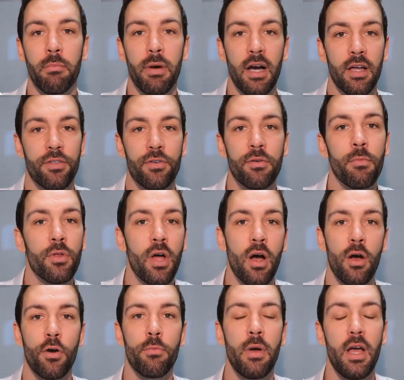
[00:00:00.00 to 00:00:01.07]
the bathroom or the
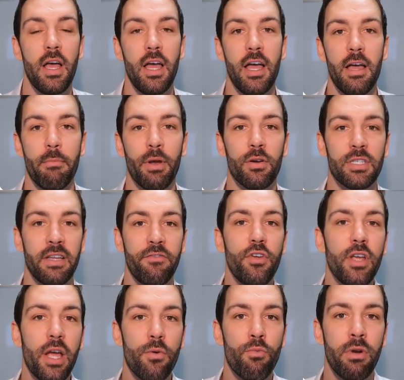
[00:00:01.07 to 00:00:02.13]
home. Because if
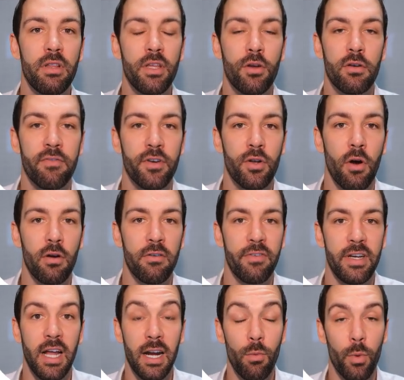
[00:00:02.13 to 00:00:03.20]
you get really good
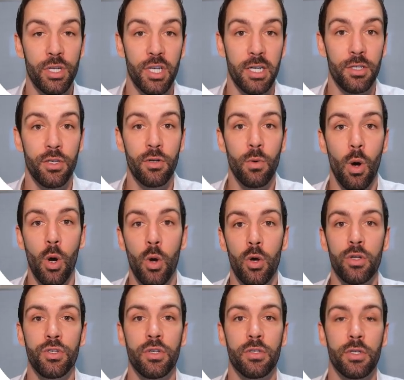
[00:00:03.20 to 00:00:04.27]
photography done, which I do
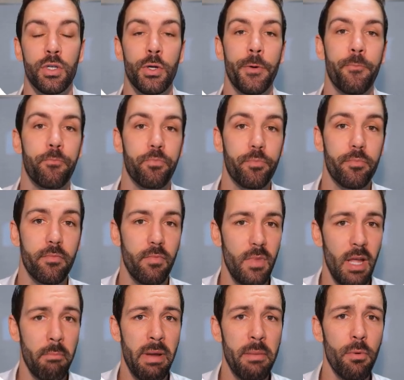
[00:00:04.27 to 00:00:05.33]
urge you to do,
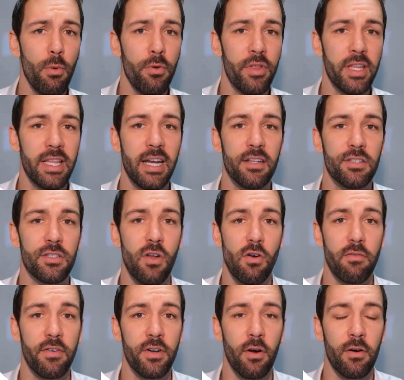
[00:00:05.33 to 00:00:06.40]
people will think that it's
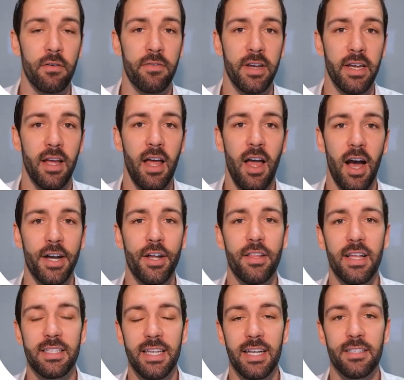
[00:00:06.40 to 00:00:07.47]
stock photography. I know
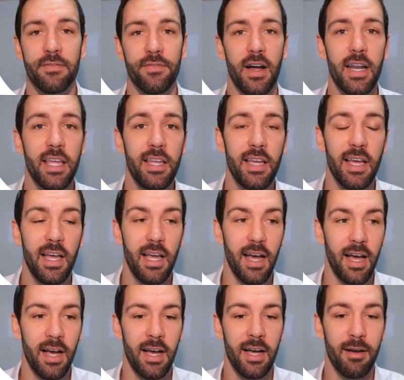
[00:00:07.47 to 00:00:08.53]
that sounds funny,
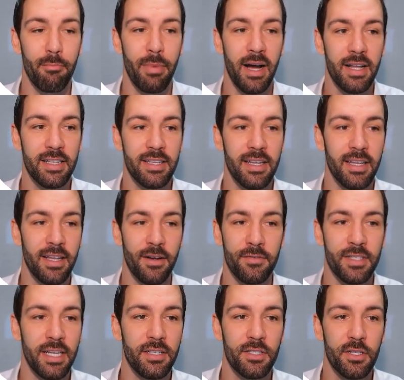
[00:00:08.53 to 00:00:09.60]
but
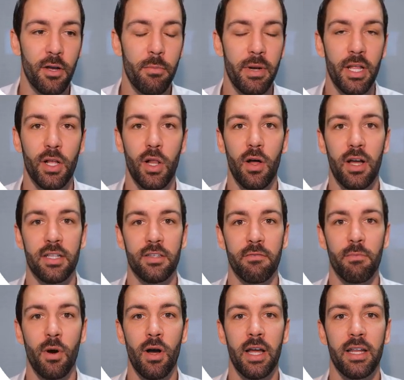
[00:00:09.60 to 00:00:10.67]
I've seen so many clients
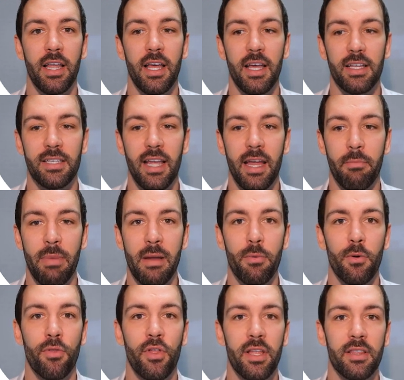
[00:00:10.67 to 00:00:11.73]
of mine say
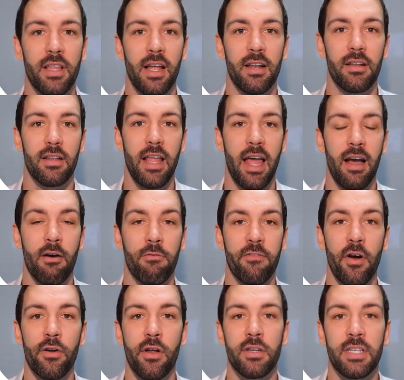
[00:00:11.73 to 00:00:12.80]
people think that our
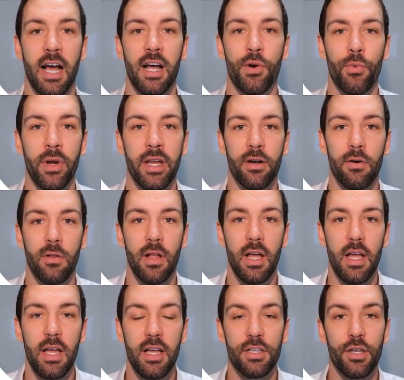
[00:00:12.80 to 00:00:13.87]
photos aren't real.
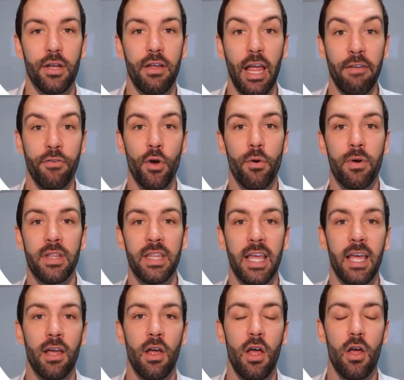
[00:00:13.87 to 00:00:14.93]
So if you're in
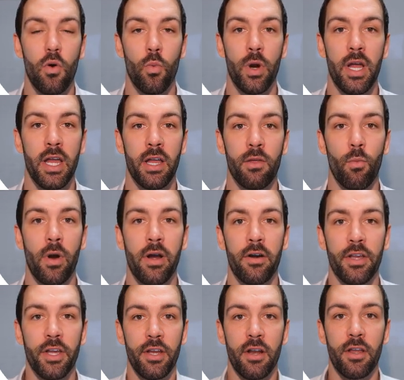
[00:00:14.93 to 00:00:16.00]
there
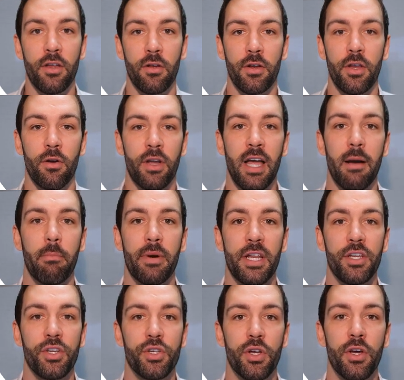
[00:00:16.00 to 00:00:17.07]
wearing your
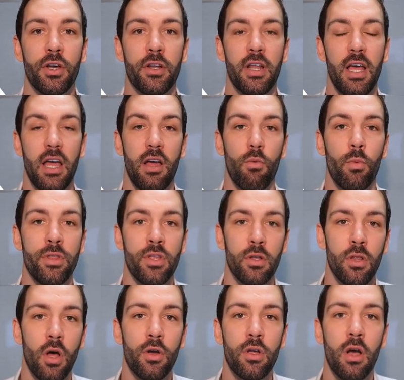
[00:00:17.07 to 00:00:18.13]
company shirt with your
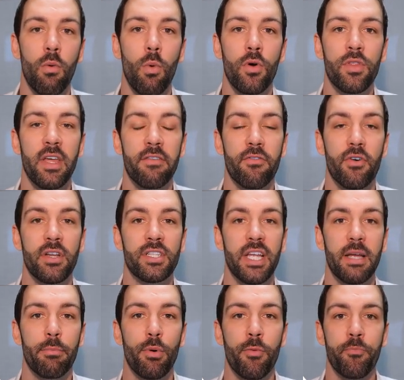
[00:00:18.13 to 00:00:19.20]
logo on there, for
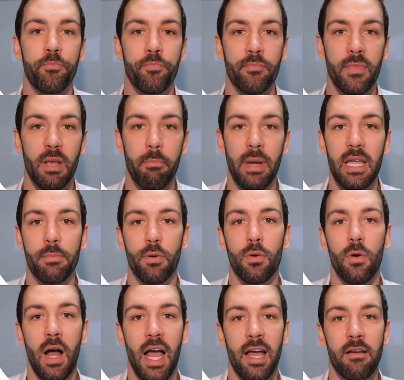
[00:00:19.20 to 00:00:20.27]
example,
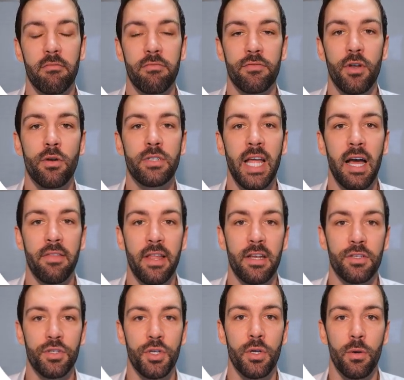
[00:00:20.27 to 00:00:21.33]
people have no doubt that
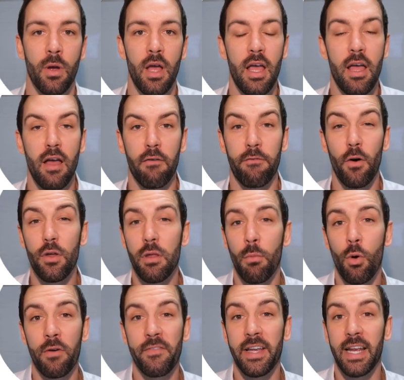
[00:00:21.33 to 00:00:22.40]
it's you.
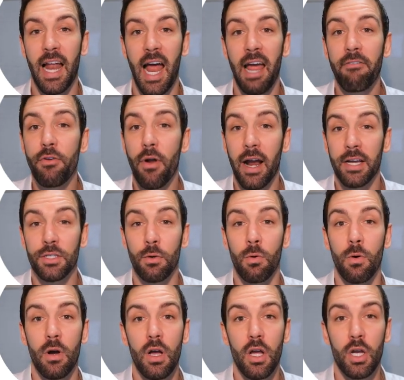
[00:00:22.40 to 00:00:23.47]
Furthermore, if you can have your
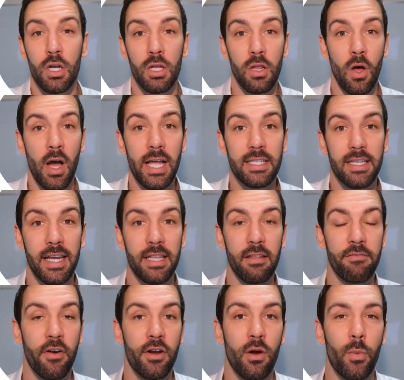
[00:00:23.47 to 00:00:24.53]
actual clients in the
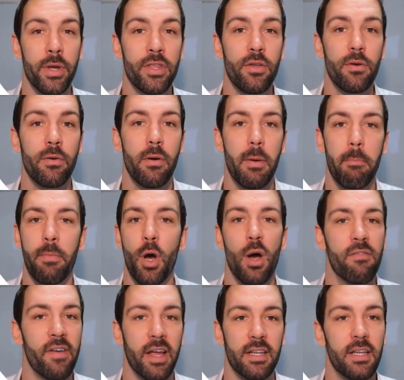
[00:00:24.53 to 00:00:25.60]
photo with you,
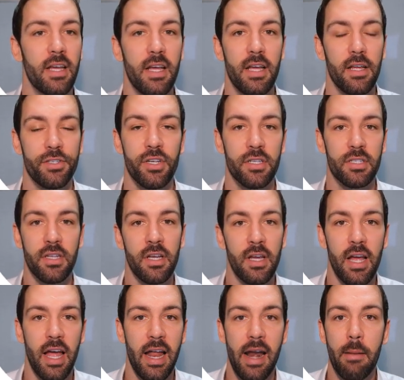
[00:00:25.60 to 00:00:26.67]
perfect. Just
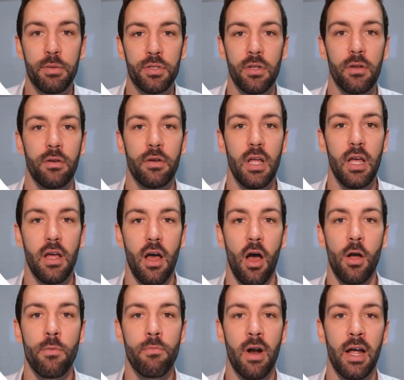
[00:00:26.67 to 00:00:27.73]
an absolute
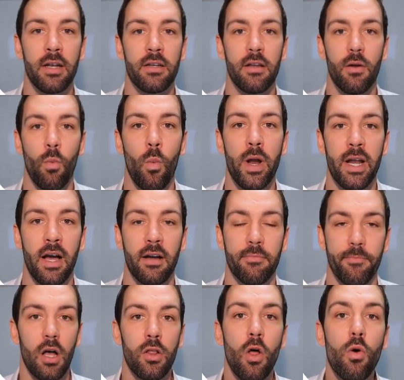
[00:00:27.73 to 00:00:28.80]
home run winner.
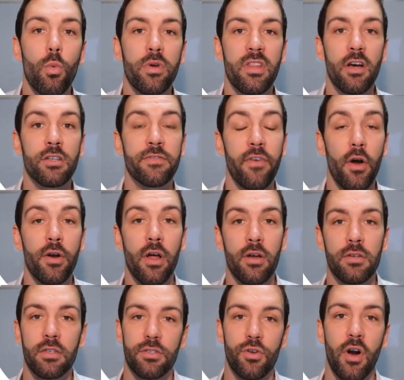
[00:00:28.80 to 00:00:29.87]
Along with those
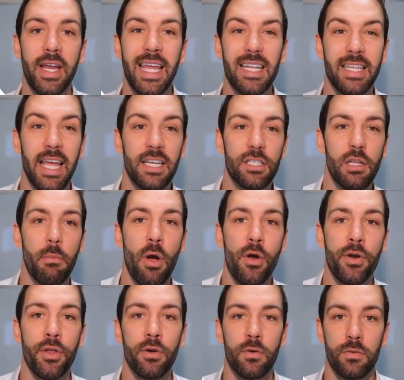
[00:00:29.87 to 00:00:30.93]
photos, try and get
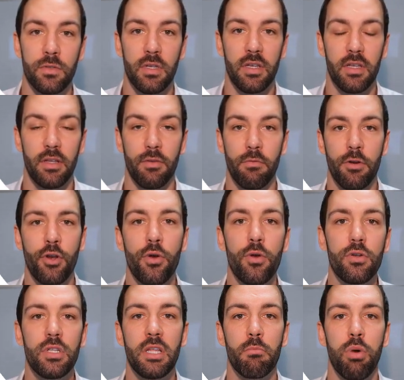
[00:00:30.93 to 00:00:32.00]
testimonials.
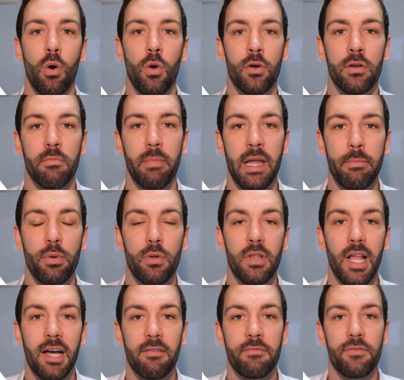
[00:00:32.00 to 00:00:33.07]
Hugely important. People
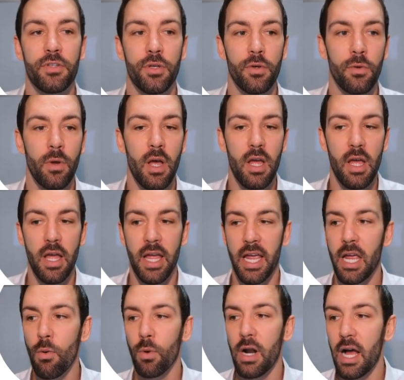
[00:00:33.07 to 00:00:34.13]
love to
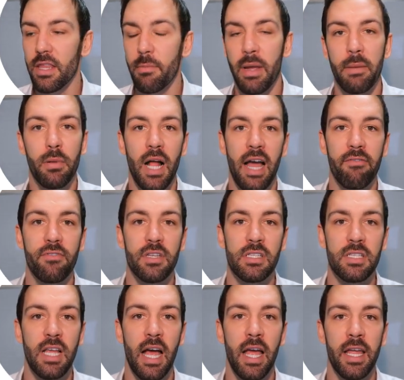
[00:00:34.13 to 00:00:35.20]
hear what other people have to
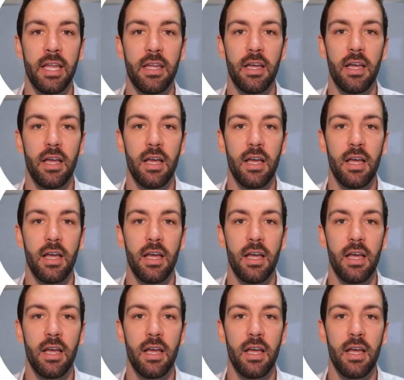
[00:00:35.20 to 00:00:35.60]
say